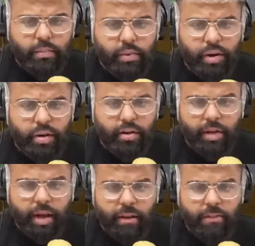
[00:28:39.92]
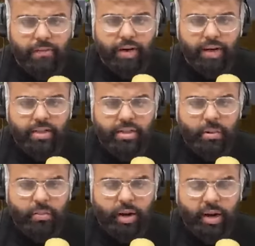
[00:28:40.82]
Brother, can it finally
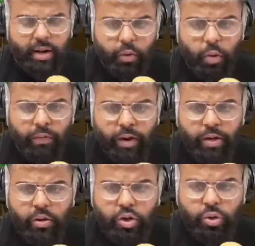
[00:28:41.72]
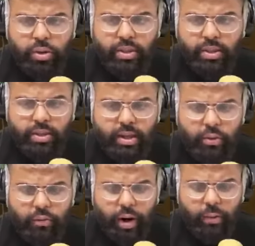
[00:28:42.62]
stop raining? Quiff, are you sure this is still
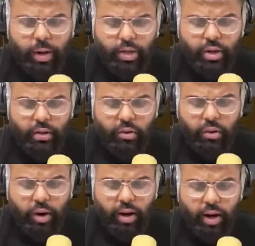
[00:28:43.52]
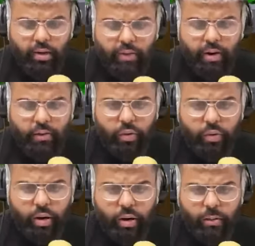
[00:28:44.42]
the right way? Should I throw uh, Eye of Ender real
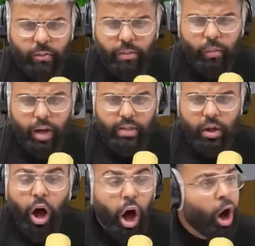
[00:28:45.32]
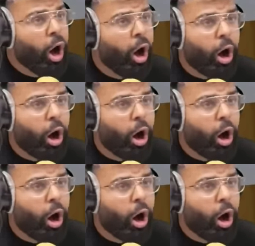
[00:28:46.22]
quick? Big ship. What? Oh!